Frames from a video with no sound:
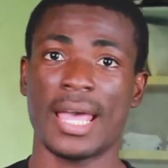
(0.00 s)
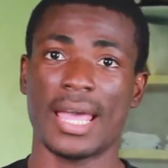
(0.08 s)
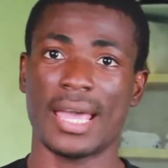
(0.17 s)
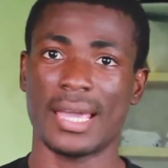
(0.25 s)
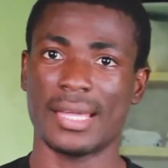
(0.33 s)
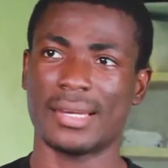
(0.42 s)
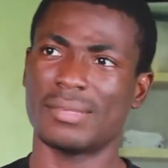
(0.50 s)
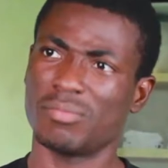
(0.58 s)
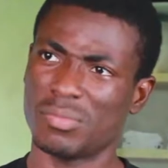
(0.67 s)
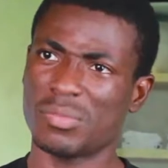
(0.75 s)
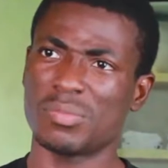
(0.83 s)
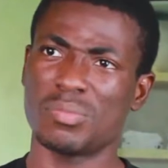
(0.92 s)
And
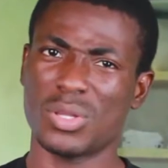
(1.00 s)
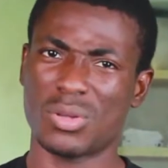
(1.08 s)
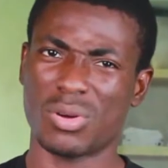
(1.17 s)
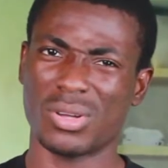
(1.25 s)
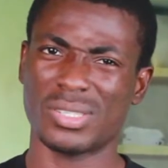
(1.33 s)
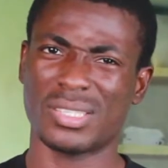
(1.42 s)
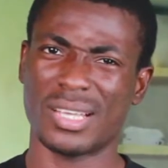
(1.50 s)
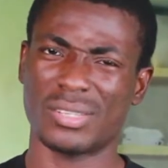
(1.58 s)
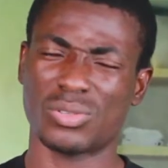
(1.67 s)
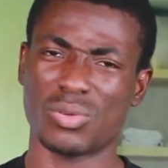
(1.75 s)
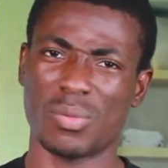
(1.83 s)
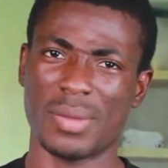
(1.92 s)
because
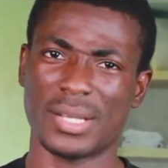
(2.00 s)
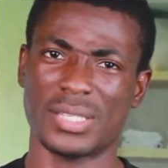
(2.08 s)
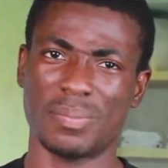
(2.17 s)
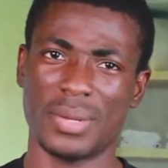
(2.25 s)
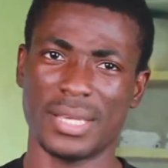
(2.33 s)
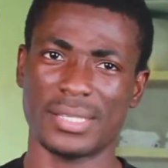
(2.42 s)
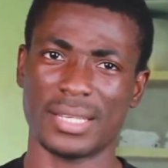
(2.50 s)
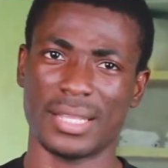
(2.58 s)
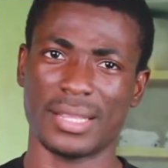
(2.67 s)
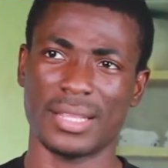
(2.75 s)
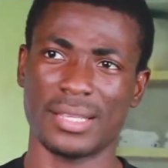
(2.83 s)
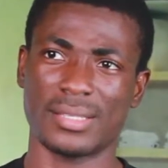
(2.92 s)
there's so much bass
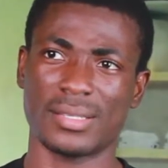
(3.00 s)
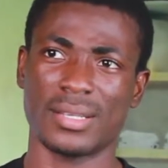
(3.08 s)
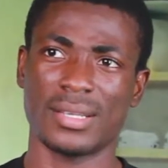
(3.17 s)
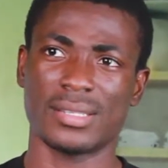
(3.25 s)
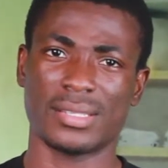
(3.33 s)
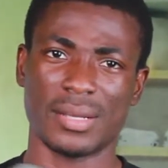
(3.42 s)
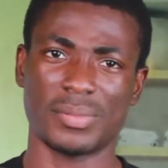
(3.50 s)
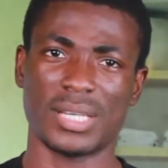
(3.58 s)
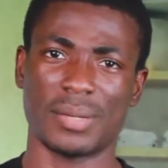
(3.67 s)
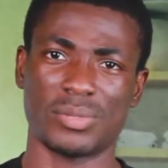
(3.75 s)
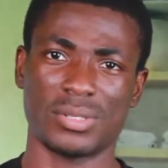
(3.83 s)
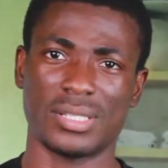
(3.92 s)
in this,
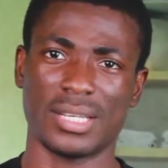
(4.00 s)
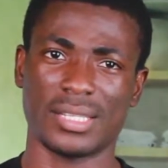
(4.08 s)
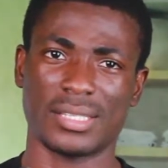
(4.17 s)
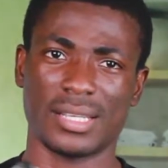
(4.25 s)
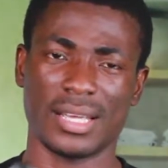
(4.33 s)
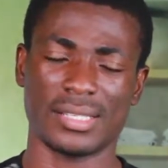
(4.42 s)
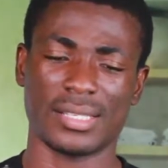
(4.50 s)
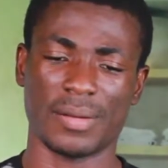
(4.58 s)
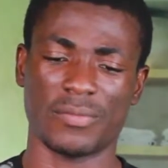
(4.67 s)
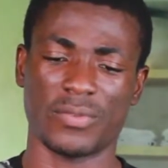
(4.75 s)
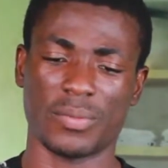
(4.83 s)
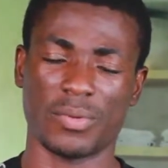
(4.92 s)
sometimes you just get
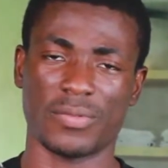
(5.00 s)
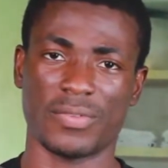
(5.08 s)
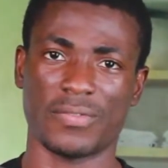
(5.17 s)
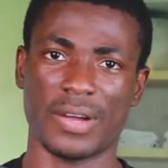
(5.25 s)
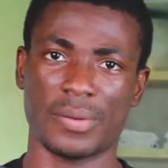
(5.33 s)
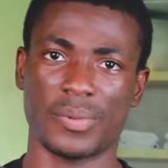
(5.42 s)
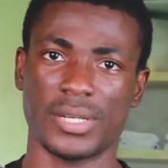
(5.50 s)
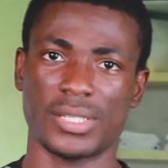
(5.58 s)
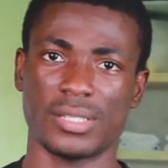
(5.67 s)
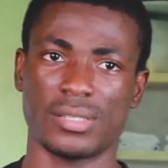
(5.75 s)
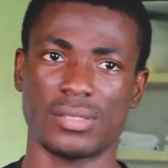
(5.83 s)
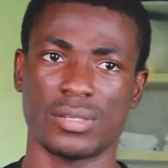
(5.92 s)
some form of
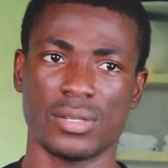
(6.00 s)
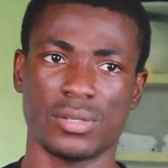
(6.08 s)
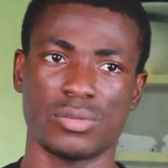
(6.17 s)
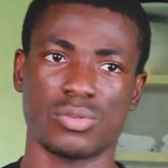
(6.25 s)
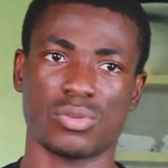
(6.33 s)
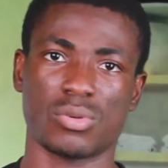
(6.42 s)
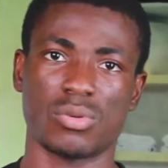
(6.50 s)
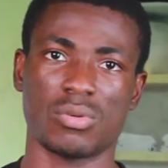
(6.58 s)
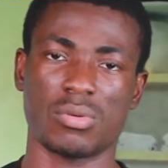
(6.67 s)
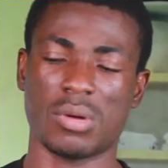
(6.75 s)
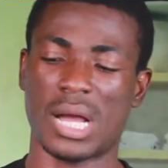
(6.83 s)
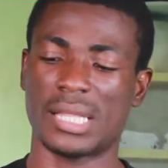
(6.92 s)
vibrations.
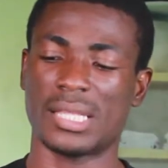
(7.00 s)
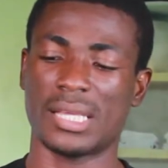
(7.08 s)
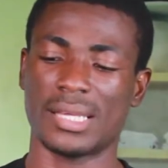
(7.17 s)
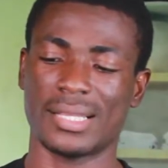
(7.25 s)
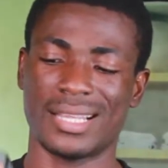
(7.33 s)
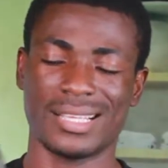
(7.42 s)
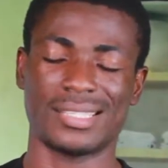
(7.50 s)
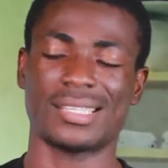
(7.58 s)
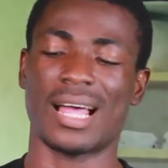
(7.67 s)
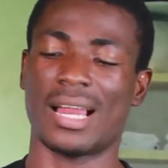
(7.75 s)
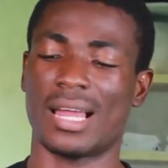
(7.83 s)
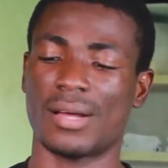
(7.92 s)
So I think this
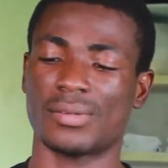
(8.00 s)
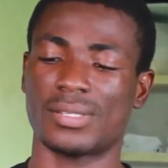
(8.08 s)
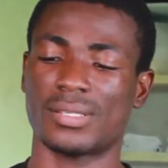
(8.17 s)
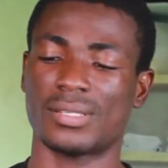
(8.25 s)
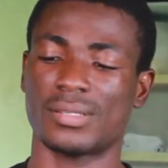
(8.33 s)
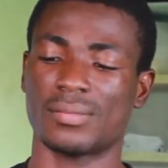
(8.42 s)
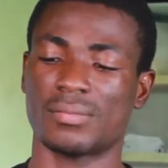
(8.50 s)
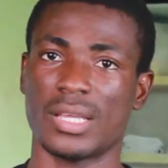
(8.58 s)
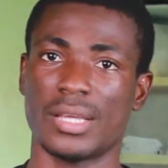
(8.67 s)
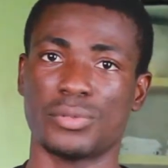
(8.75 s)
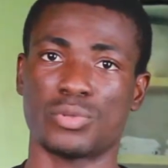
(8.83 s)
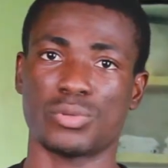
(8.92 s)
allows
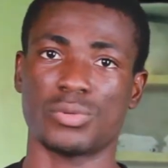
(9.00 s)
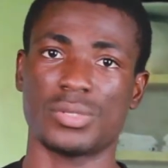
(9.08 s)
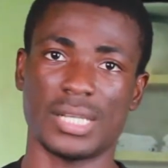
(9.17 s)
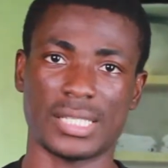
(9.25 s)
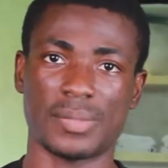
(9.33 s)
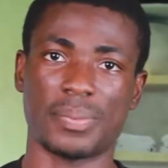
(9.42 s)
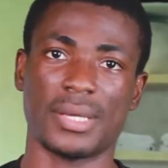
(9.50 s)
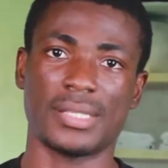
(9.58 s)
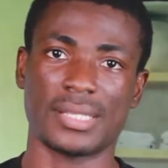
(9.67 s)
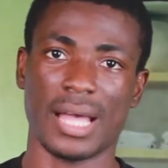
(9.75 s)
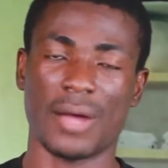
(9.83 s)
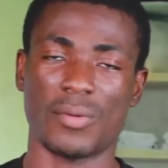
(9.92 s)
it to
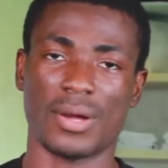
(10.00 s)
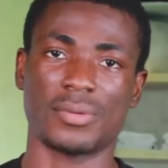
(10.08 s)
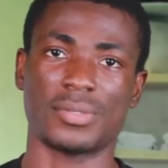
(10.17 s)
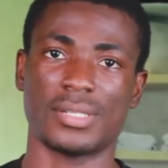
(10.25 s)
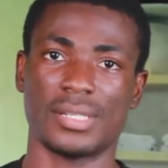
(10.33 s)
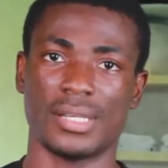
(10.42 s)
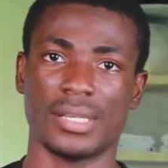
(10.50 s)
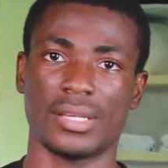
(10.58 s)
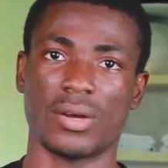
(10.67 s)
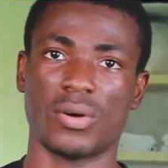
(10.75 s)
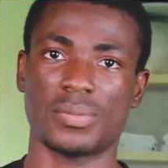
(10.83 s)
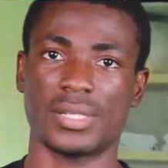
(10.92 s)
dissipate around
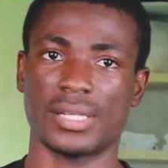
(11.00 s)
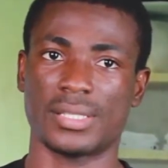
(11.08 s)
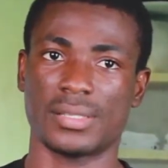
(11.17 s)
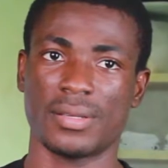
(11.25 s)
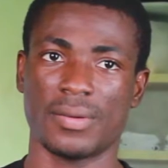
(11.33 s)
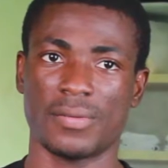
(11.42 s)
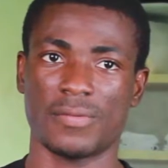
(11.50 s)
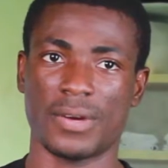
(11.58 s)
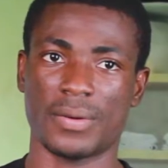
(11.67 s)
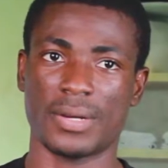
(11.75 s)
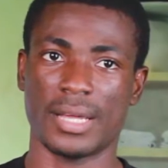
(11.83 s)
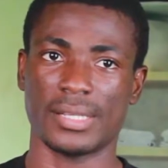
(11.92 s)
the object
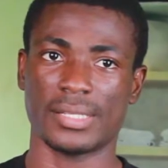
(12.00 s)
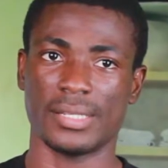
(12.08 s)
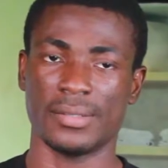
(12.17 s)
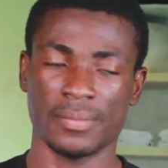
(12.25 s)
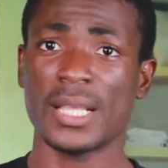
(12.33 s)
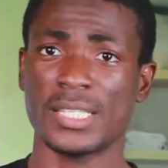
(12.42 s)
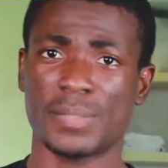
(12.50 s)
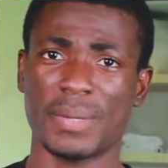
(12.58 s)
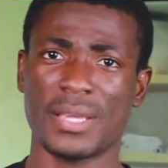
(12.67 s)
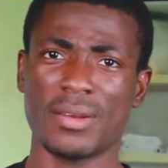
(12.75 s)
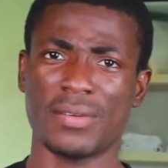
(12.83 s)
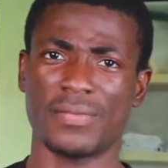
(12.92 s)
very nicely.
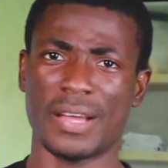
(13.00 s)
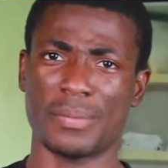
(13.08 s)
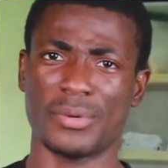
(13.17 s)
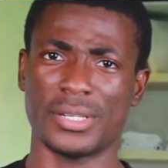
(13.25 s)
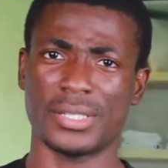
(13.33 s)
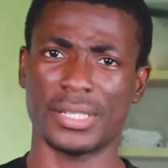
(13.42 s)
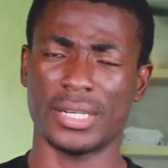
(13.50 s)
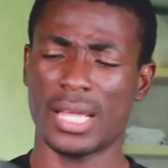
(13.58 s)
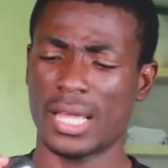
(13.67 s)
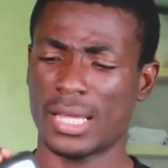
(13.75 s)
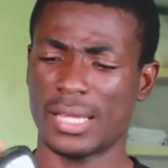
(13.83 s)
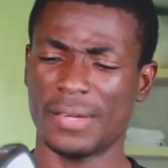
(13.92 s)
Speaking of vibration,
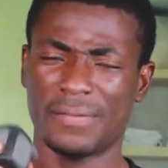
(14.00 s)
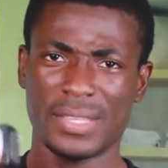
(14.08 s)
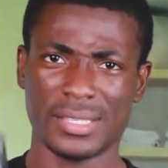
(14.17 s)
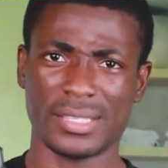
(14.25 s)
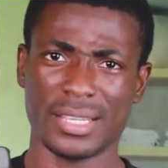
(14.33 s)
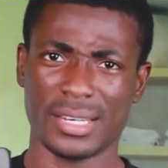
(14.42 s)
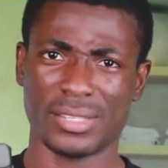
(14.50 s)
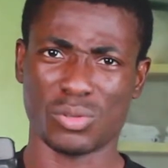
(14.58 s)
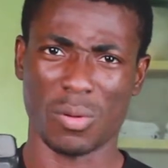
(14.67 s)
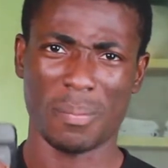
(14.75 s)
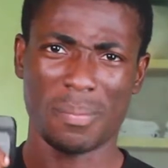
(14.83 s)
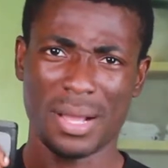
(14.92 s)
if this thing is
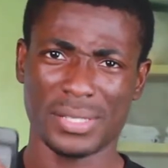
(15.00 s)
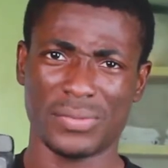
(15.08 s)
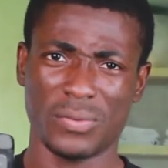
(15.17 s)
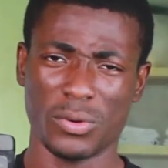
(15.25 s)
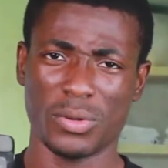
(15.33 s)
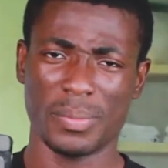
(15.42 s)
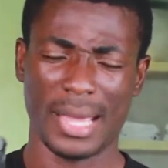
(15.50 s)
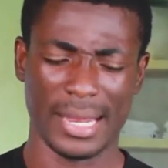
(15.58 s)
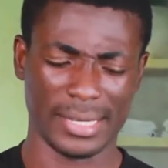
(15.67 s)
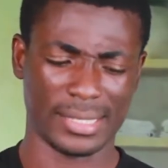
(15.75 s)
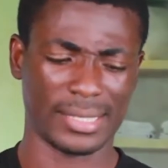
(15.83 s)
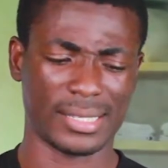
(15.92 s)
on max volume
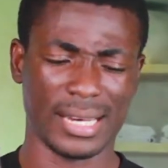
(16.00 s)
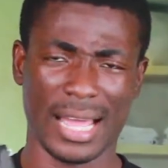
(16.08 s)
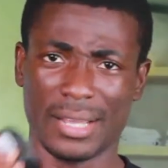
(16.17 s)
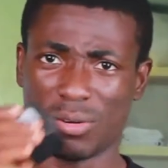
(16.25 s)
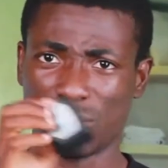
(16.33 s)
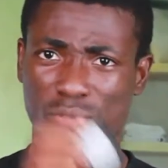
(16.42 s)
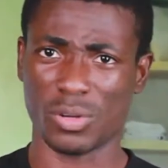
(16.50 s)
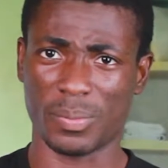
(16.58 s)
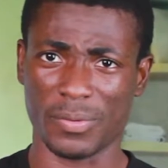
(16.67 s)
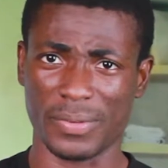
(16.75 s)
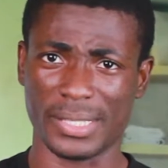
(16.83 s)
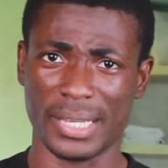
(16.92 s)
and it is lying on top
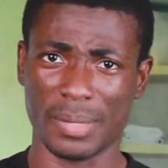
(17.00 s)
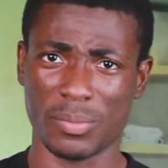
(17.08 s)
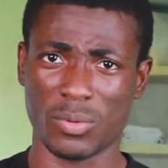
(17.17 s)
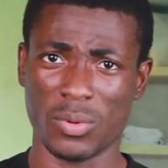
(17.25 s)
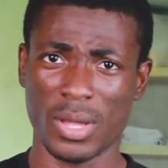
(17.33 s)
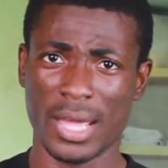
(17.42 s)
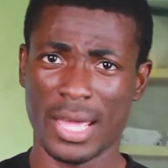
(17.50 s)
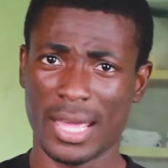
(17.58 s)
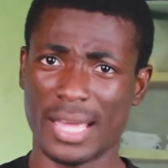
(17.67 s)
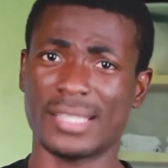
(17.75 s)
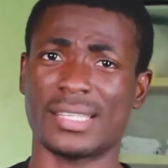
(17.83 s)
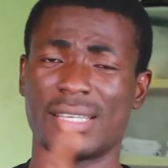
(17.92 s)
of a table,
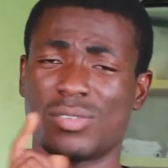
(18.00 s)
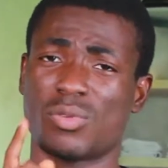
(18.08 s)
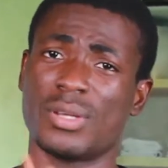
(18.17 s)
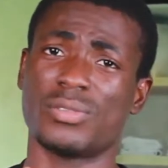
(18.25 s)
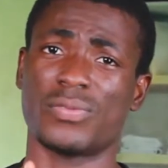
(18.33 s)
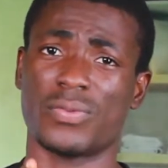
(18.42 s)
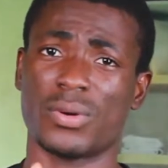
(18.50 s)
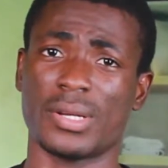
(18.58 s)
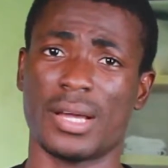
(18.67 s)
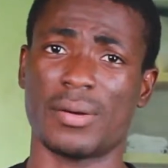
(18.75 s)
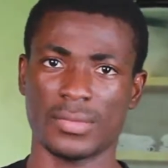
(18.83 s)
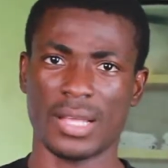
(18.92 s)
it is going to fall
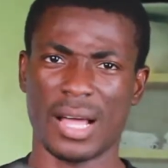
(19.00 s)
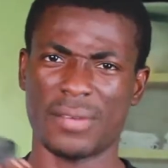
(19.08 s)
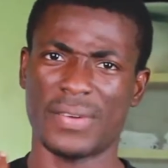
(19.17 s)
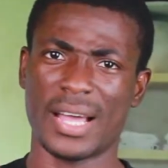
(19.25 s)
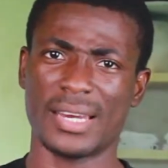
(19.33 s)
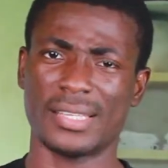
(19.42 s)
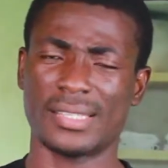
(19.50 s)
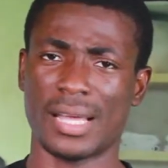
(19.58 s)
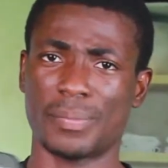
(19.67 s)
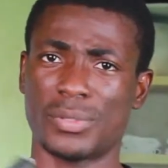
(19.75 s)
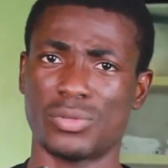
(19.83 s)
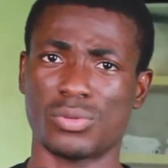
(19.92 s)
down. I've had it
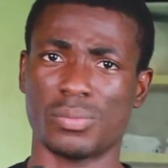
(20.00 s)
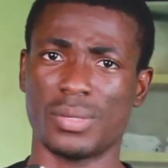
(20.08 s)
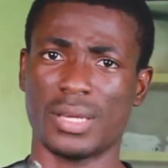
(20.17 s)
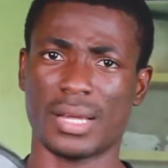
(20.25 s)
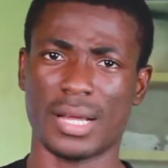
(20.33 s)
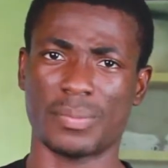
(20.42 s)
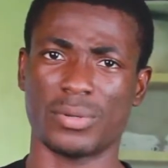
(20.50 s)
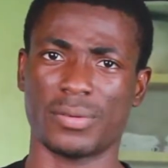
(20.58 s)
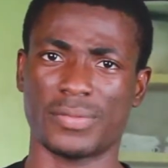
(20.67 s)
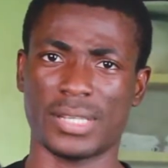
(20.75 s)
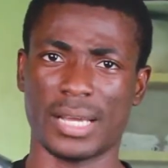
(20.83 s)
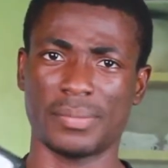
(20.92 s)
happen to me a couple
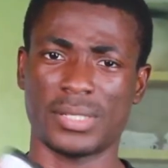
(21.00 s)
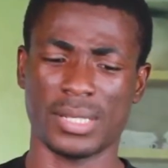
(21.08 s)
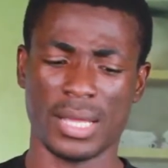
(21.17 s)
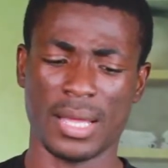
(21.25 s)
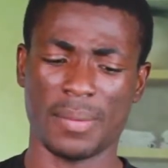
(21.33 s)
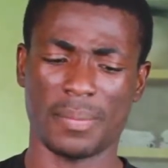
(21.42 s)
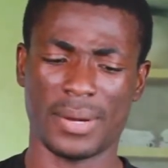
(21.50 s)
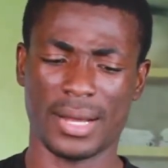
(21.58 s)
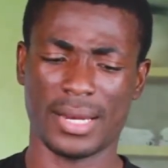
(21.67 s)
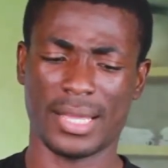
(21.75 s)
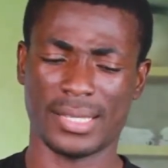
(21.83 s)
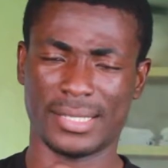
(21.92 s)
of times,
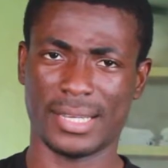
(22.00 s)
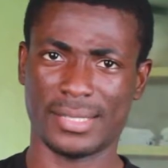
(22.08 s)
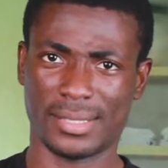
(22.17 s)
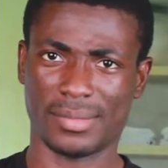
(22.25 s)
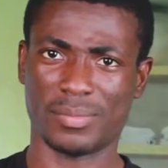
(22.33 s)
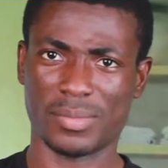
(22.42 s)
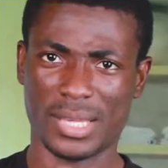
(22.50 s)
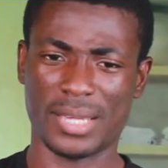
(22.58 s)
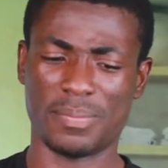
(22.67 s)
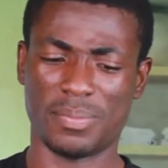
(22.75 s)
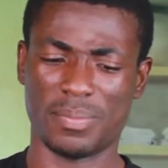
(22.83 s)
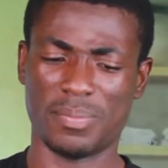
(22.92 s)
but it just keep